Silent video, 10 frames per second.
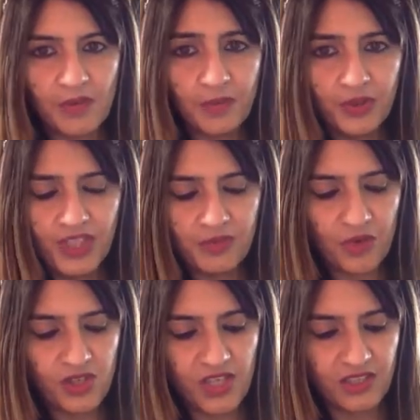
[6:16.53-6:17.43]
put this
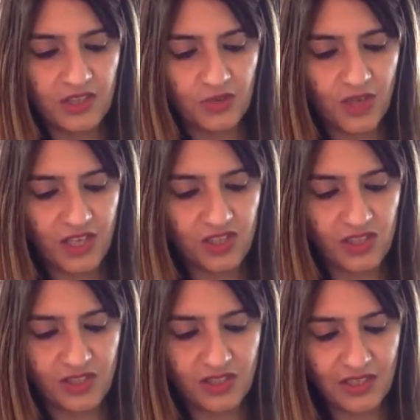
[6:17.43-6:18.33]
project into
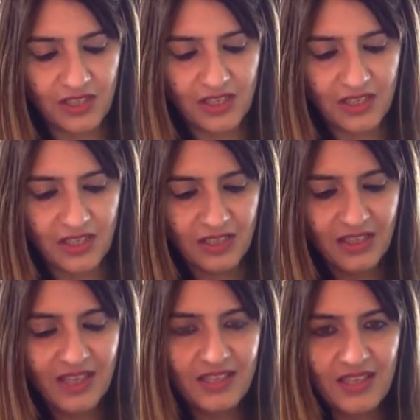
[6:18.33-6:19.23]
action.
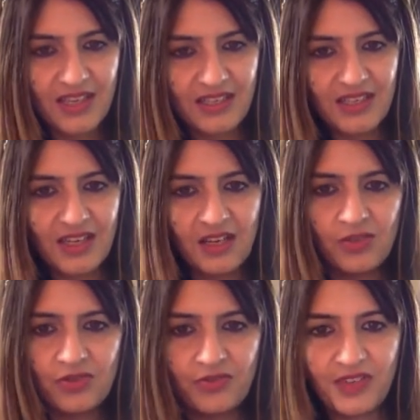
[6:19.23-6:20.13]
Yes, and I
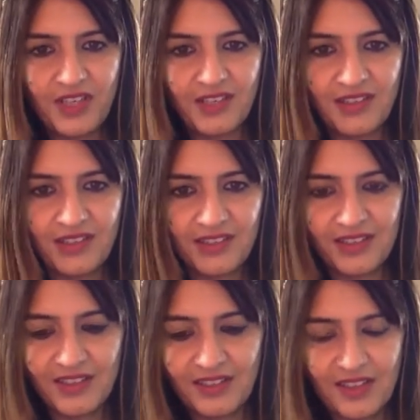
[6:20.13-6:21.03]
also feel
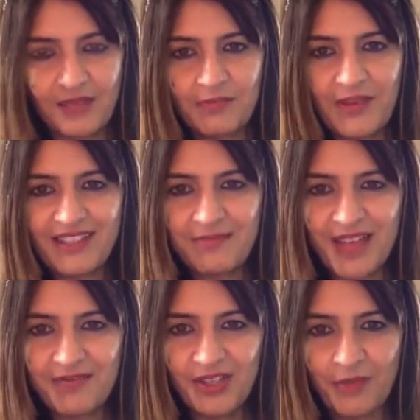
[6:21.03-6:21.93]
spend some
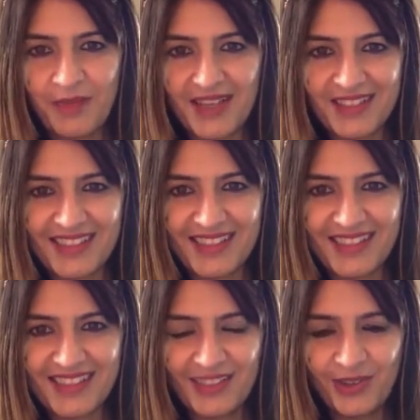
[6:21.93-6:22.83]
time with your pets,
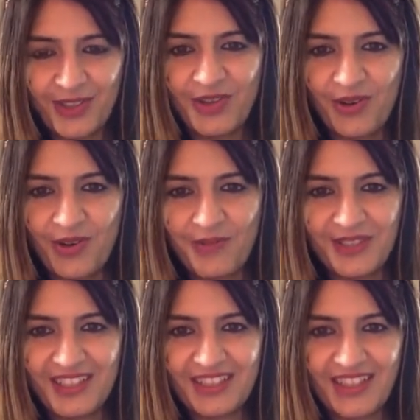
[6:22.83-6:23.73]
though you're home
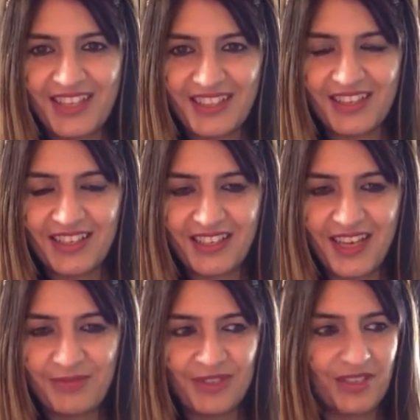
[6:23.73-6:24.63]
only, so that's a great
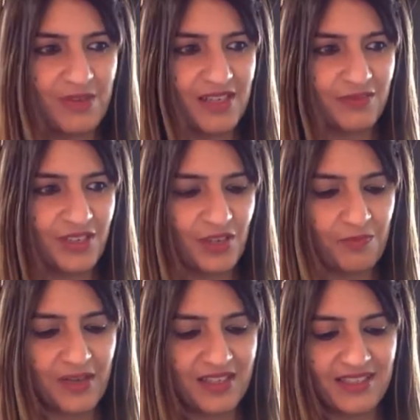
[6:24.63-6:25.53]
time to spend with your
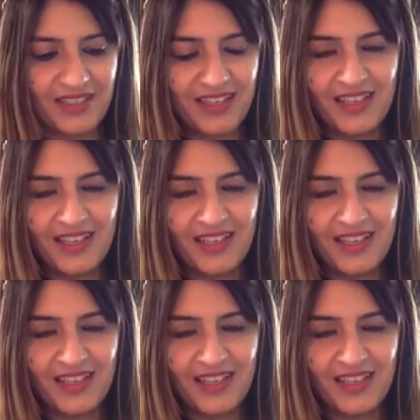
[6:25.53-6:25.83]
pets.